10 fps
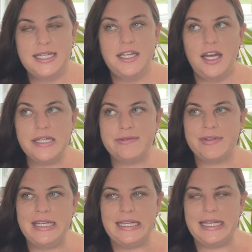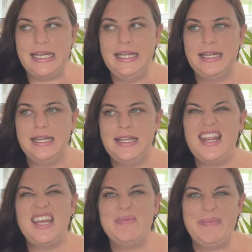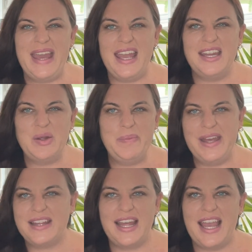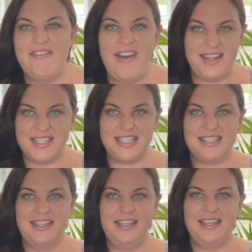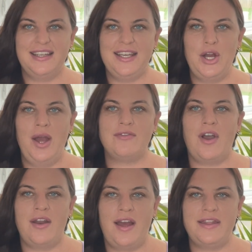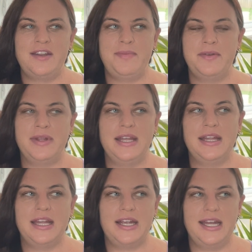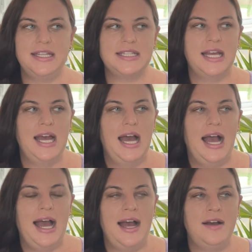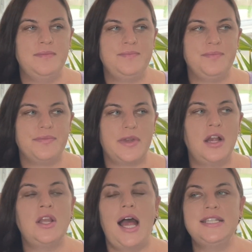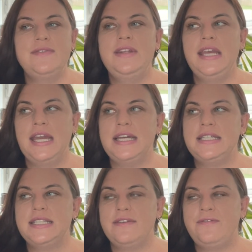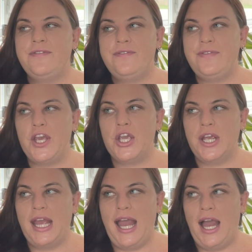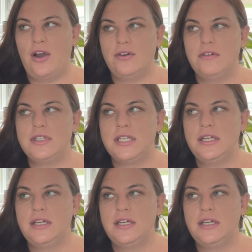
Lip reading: Not really. Nothing big, no big like events, have gone on that have been really hilarious. Lots of the kids figuring out